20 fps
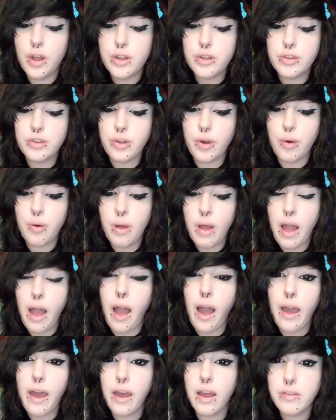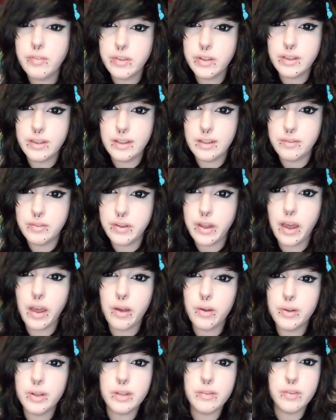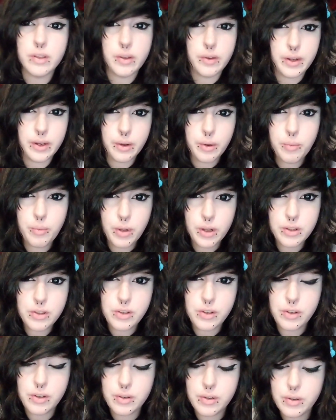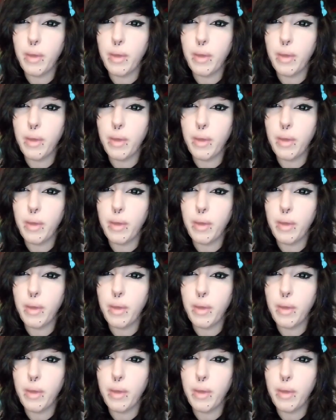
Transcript: So I have to leave now, even though I don't want to.